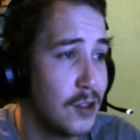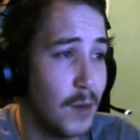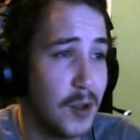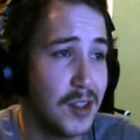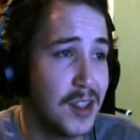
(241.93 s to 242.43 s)
So
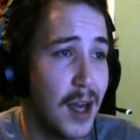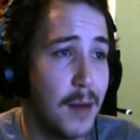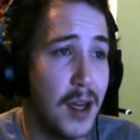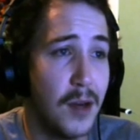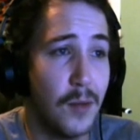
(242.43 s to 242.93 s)
most of the
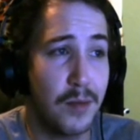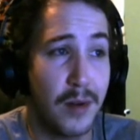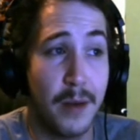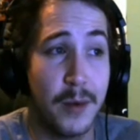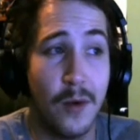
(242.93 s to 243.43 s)
time, it
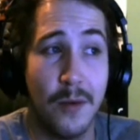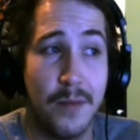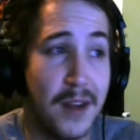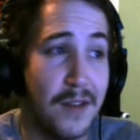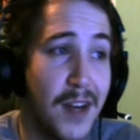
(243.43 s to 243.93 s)
probably won't
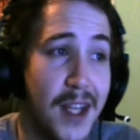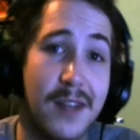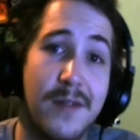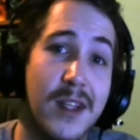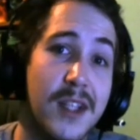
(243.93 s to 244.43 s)
be
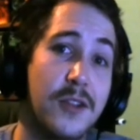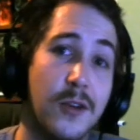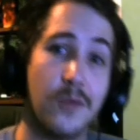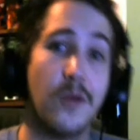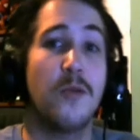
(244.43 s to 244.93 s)
effective unless
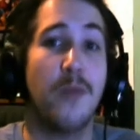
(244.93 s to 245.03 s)
you're a rogue